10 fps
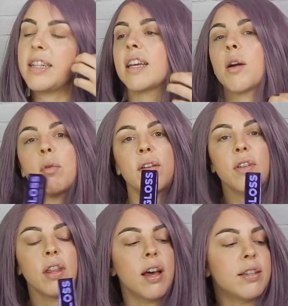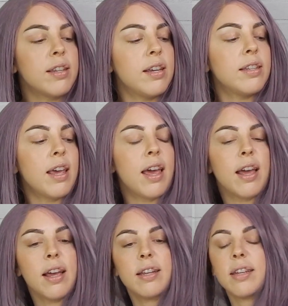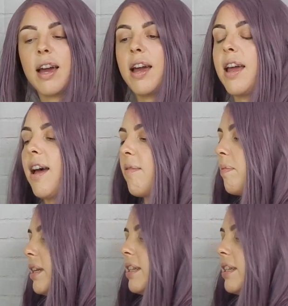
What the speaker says: did get one of the glosses, and I have been